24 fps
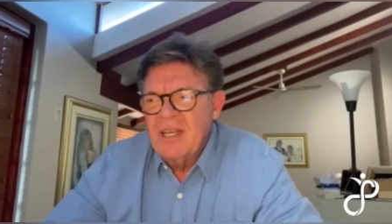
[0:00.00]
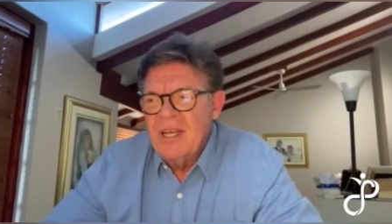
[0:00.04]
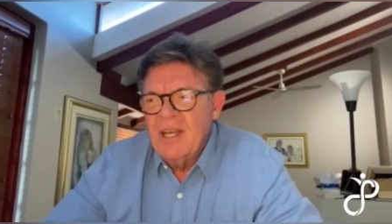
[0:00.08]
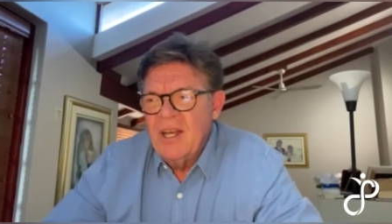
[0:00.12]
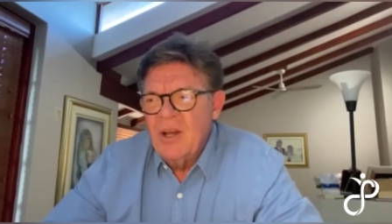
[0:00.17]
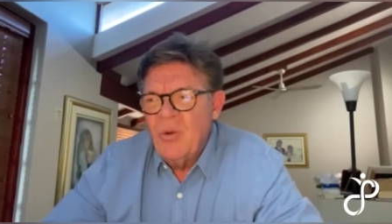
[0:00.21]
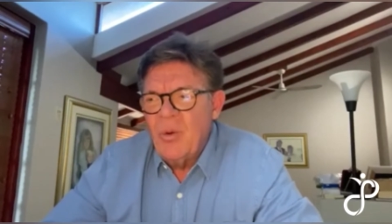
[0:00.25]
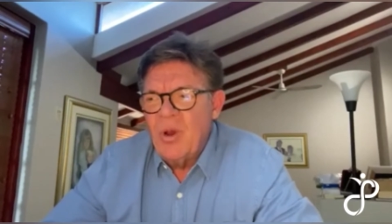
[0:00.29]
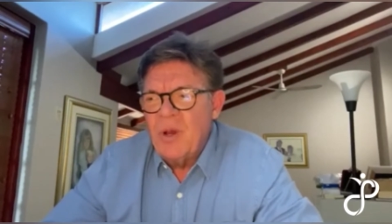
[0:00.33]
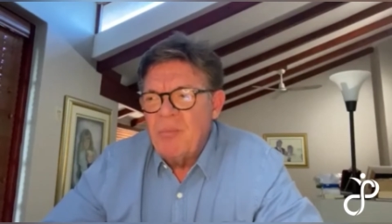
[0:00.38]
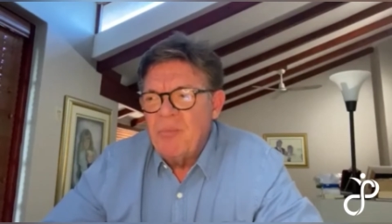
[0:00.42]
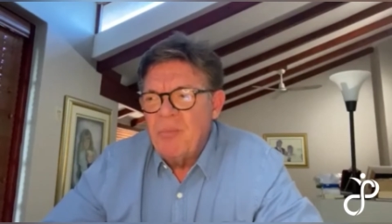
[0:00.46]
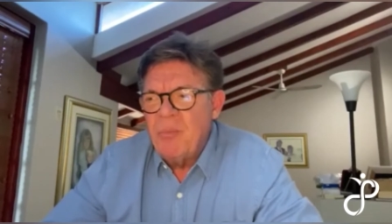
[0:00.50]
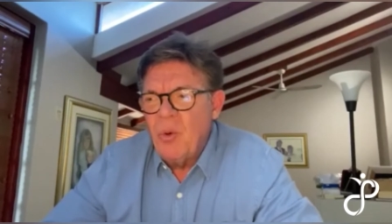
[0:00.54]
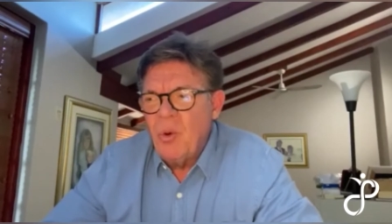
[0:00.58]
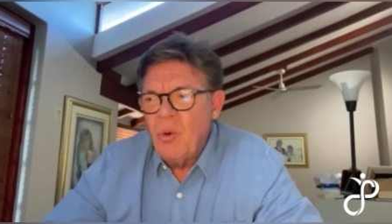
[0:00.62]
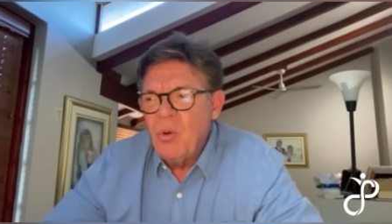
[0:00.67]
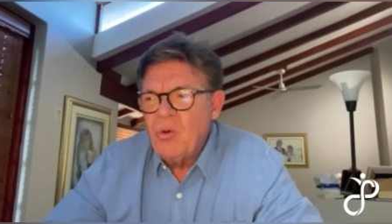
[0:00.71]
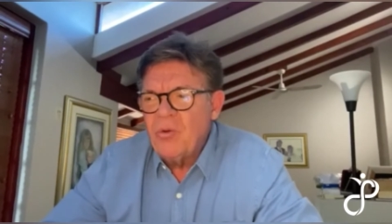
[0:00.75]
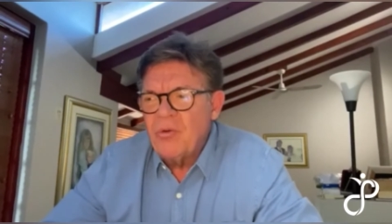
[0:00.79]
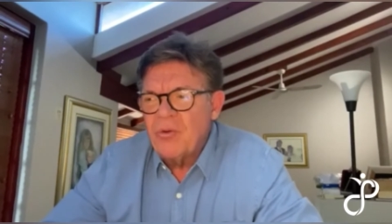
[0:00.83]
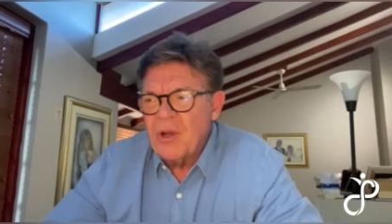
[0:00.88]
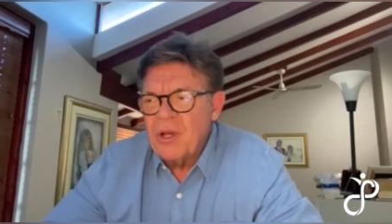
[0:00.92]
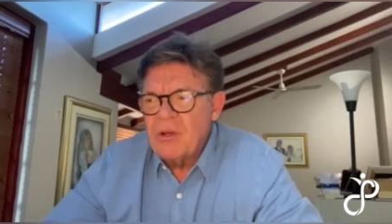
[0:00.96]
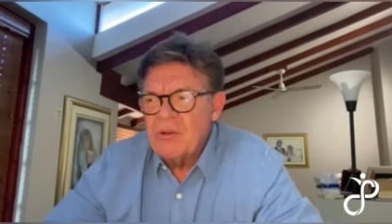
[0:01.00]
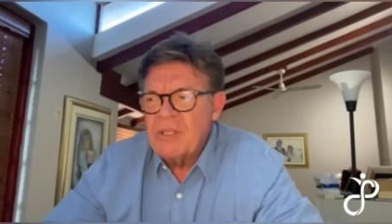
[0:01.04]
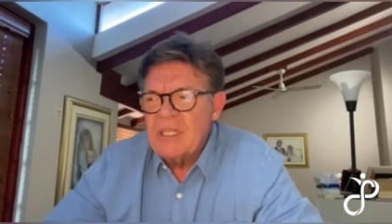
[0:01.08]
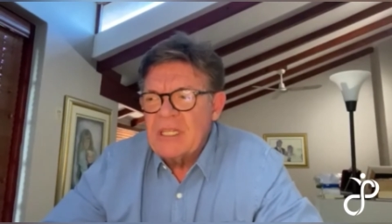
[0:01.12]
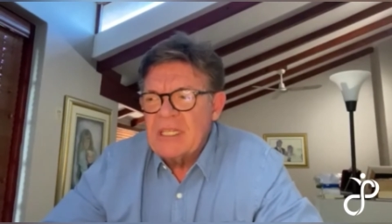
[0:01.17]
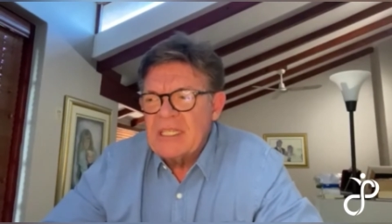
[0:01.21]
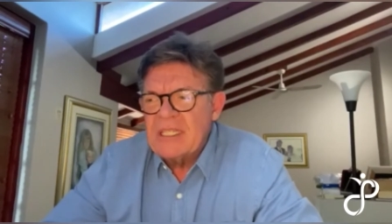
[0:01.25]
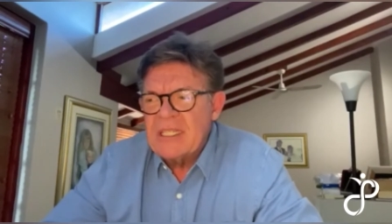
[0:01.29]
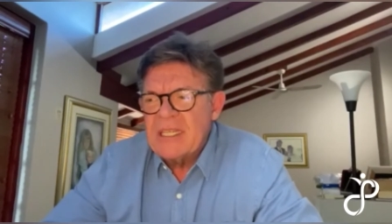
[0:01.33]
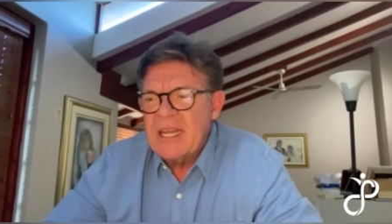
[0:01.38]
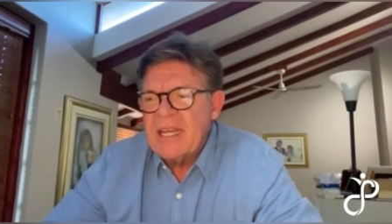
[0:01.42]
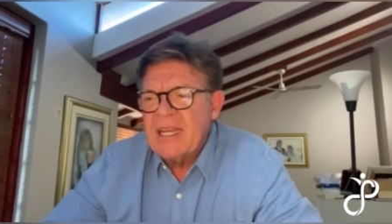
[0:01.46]
When Paul wrote
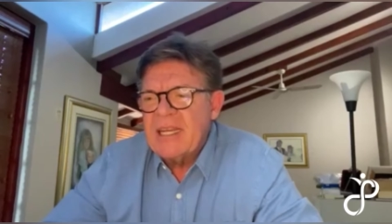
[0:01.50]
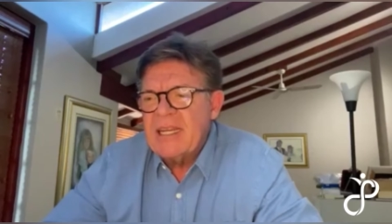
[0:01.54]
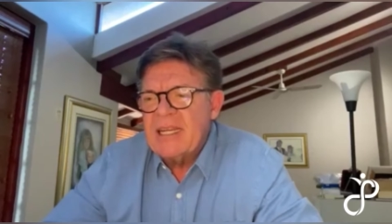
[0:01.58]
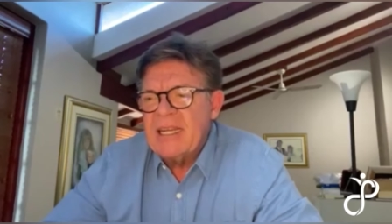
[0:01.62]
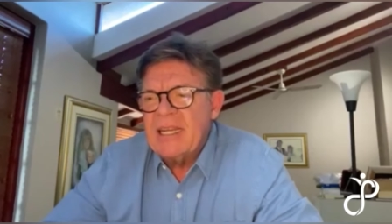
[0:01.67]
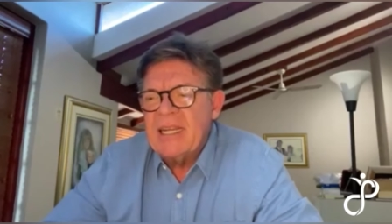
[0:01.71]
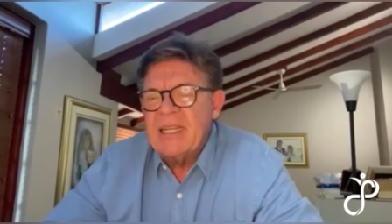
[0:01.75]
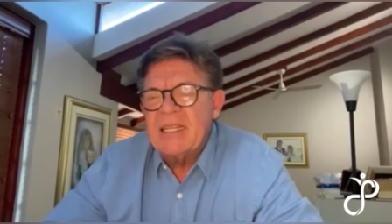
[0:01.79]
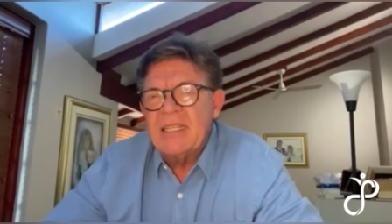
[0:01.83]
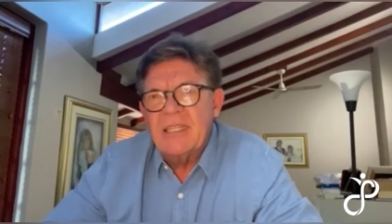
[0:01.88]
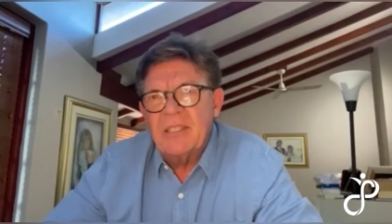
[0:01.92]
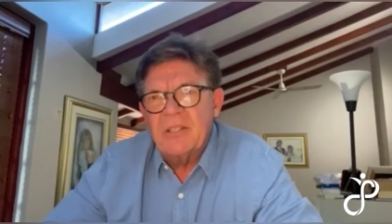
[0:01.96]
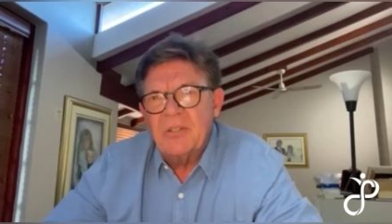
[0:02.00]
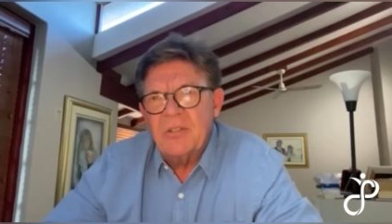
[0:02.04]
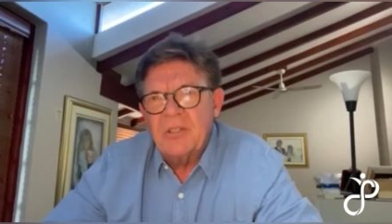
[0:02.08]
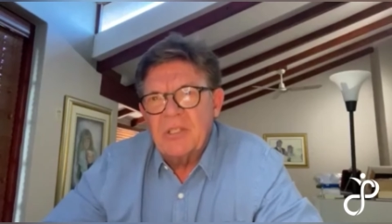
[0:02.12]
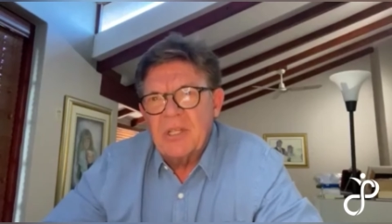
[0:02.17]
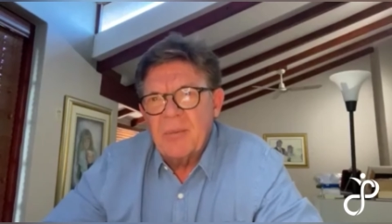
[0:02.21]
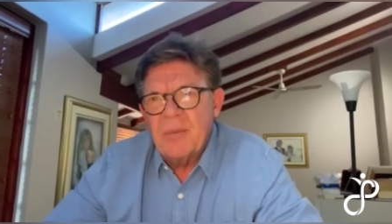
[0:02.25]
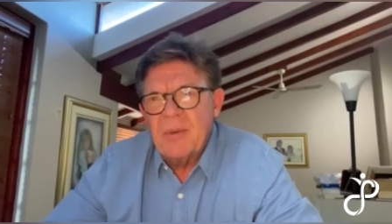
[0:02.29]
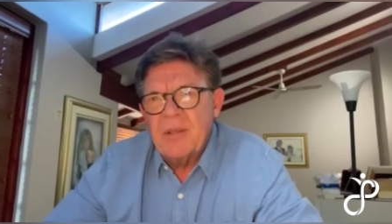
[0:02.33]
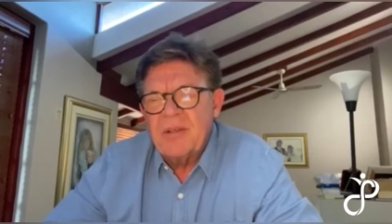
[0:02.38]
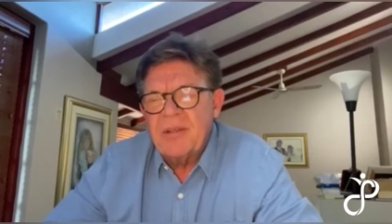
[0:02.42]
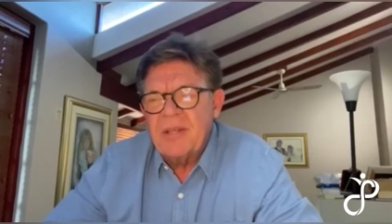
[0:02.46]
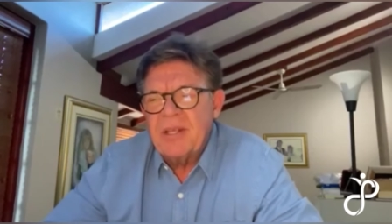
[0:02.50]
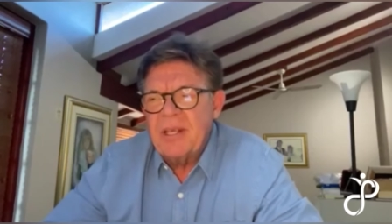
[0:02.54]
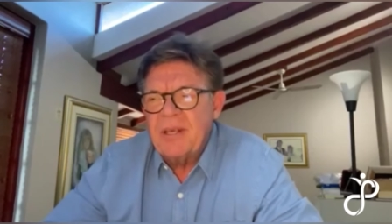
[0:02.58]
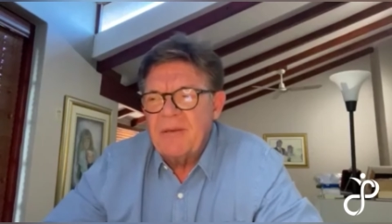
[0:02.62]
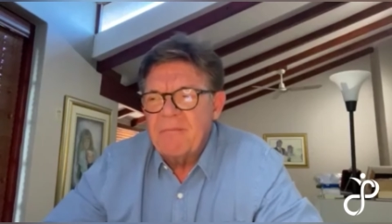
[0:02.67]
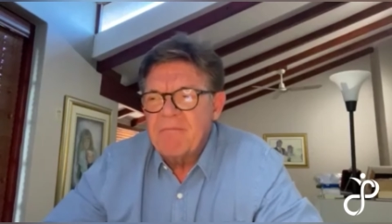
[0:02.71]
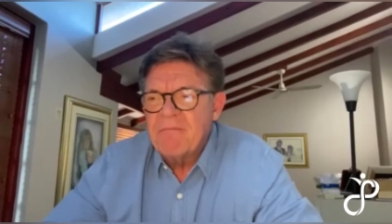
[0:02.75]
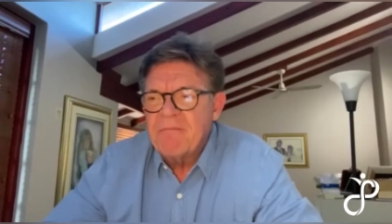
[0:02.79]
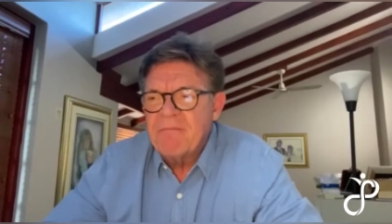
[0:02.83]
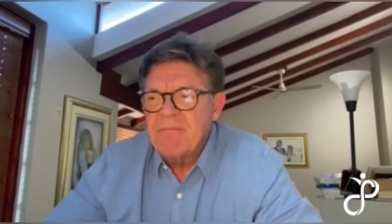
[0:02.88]
his second letter to Timothy,